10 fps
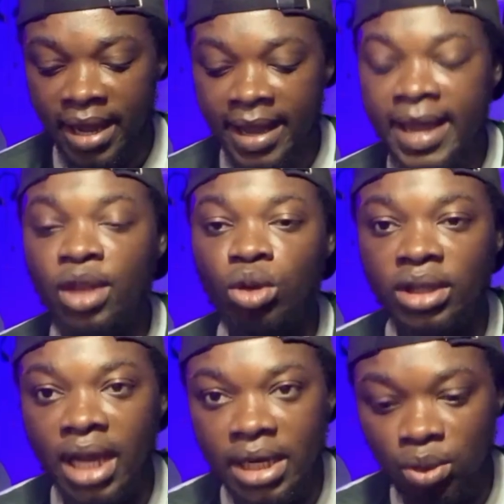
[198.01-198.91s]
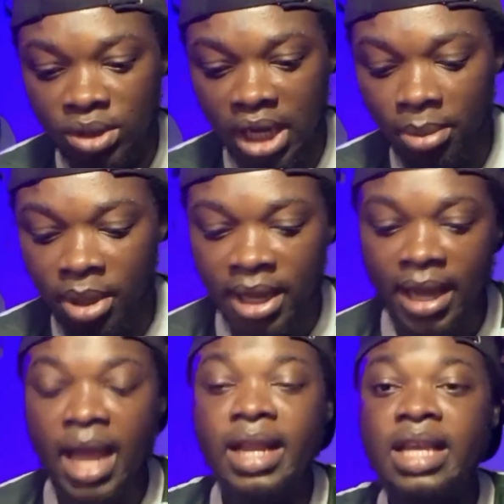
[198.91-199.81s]
Hit on that new tab
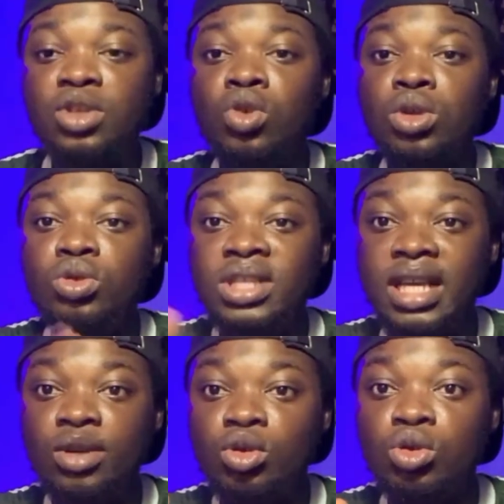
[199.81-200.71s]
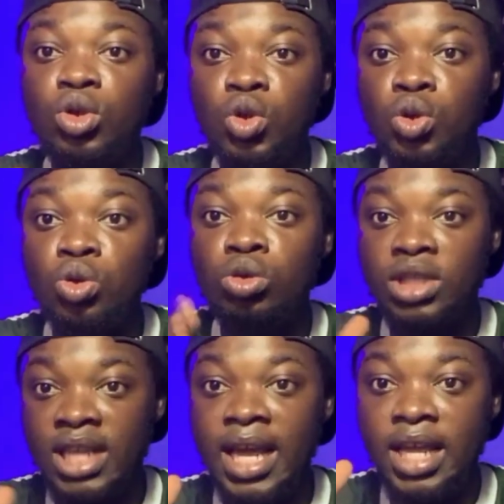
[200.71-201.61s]
and it's going to take you to
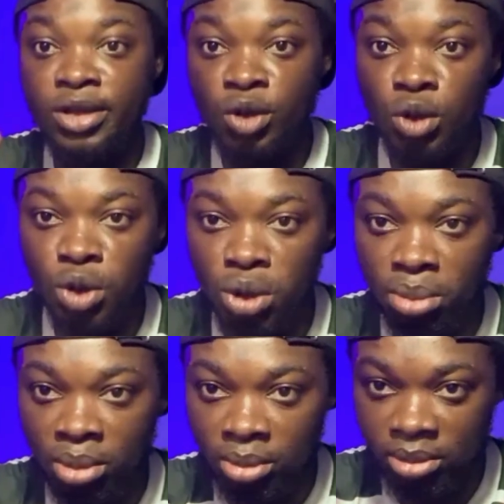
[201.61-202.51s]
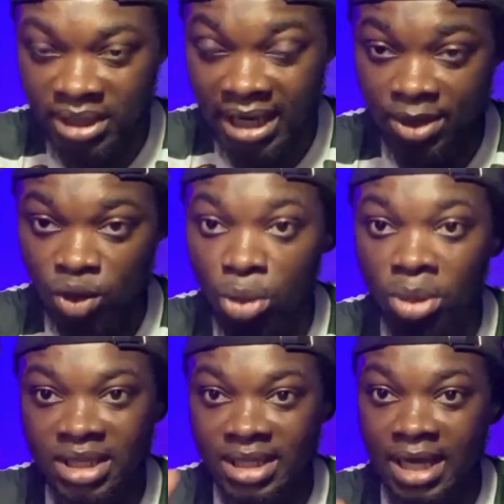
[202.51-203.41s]
the YouTube desktop
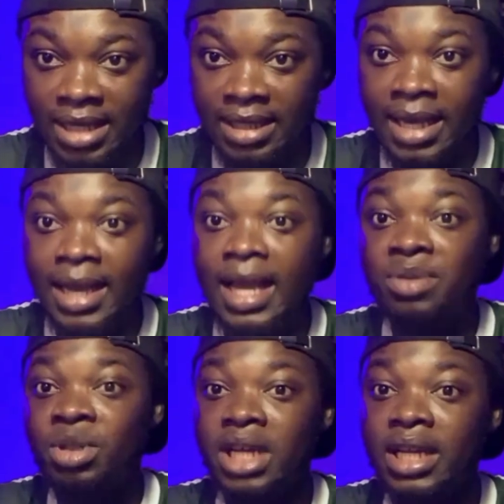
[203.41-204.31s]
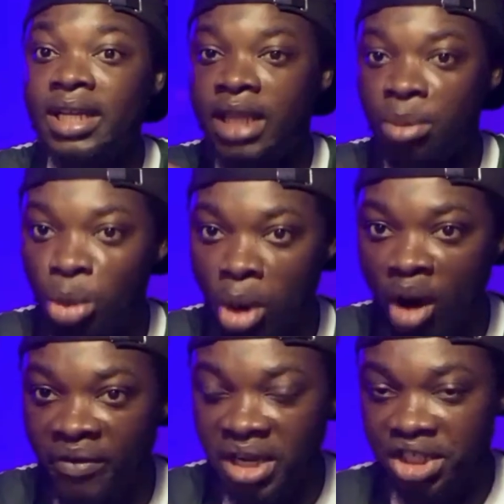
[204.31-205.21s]
site, especially the mobile
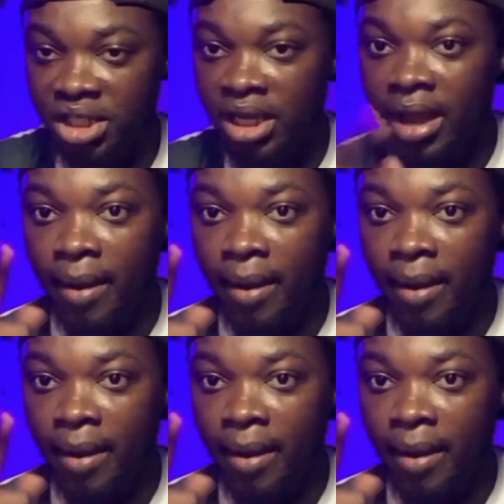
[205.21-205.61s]
version.